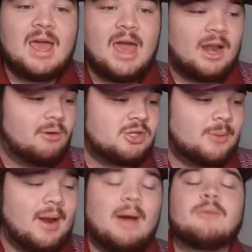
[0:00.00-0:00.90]
And I always talk
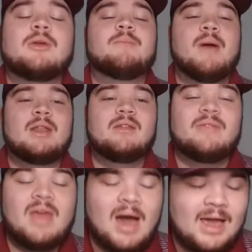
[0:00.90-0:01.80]
about how competitive
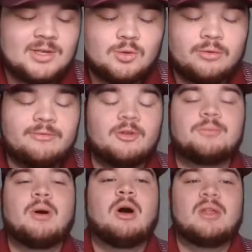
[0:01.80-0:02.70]
the high school
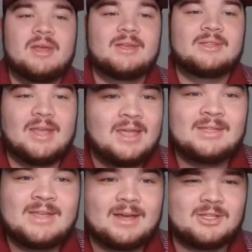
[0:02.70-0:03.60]
football is in
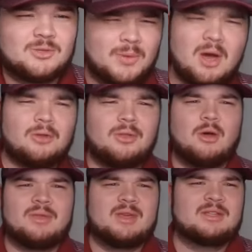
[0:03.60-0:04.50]
Texas. We all know
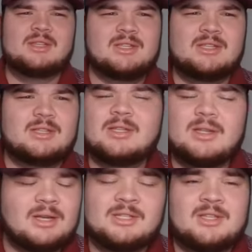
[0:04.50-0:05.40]
this. This isn't
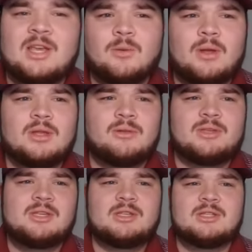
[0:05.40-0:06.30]
a secret. You know,
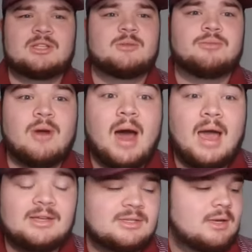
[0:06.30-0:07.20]
this isn't a
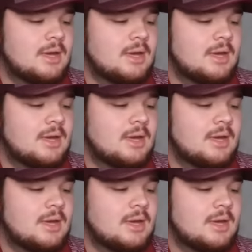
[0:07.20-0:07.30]
surprise